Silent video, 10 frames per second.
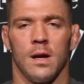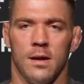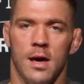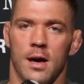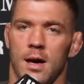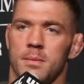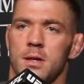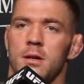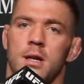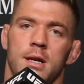Yeah,
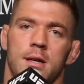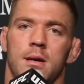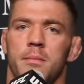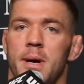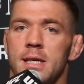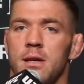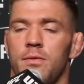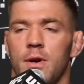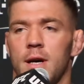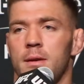absolutely. Amazing
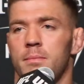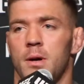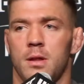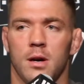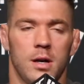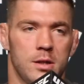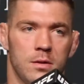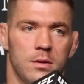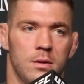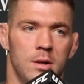fight. Both guys
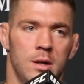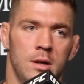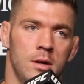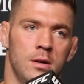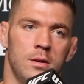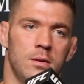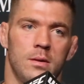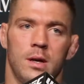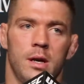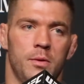are
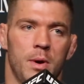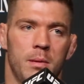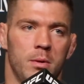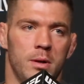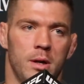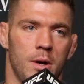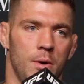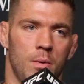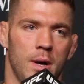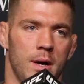incredible in their
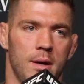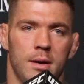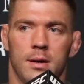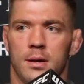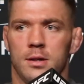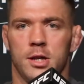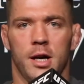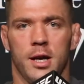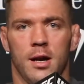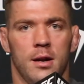own way.
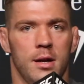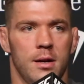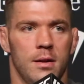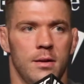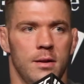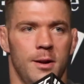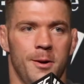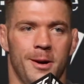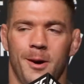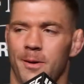Jared Cannonier
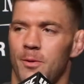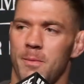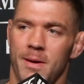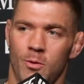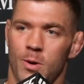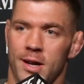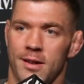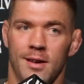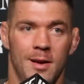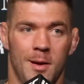going from heavyweight,
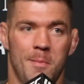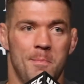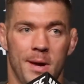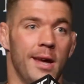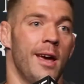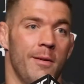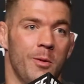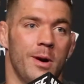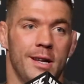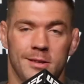a big
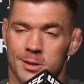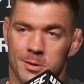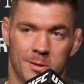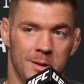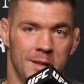heavyweight, to